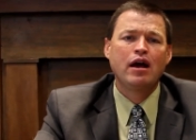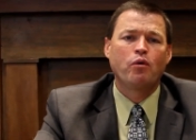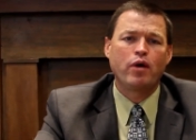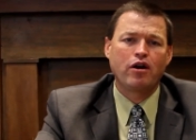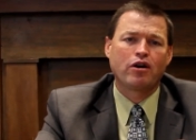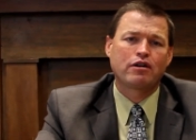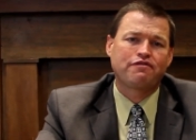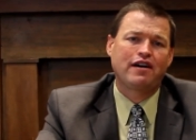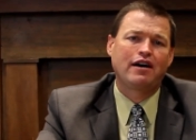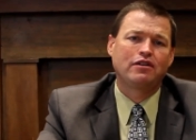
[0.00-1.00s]
we are going to
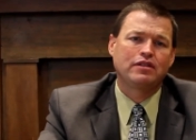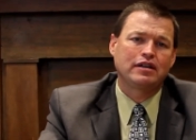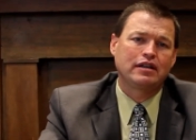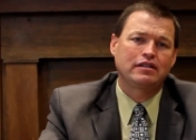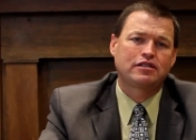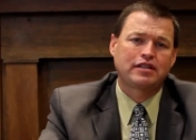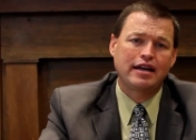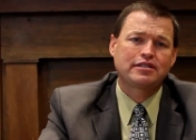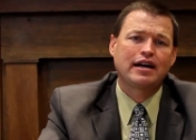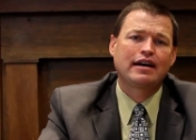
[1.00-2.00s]
follow the
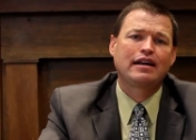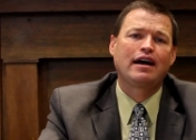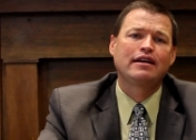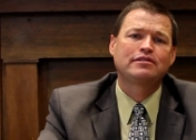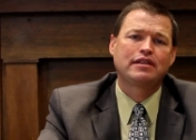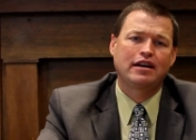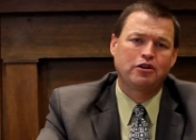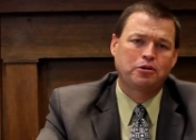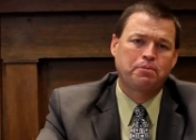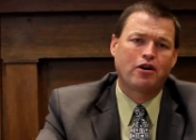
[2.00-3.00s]
state's guidelines, the
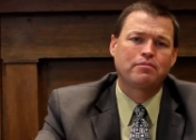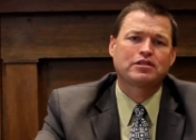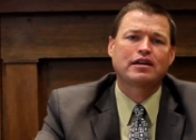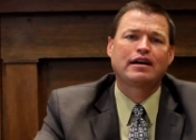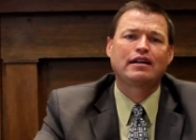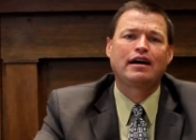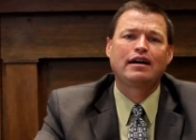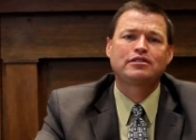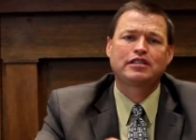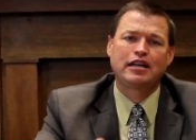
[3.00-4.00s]
health department's
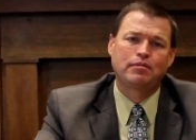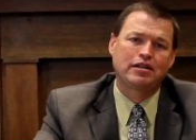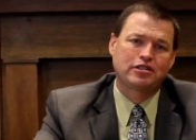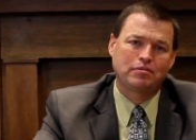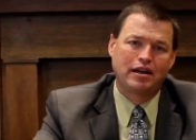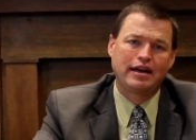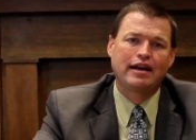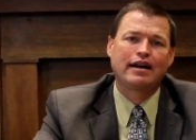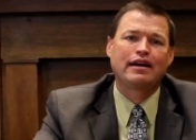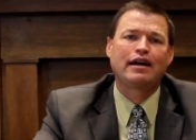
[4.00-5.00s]
guidelines, TSSAA
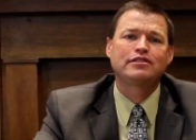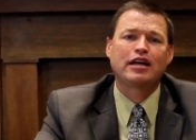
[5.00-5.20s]
guidelines,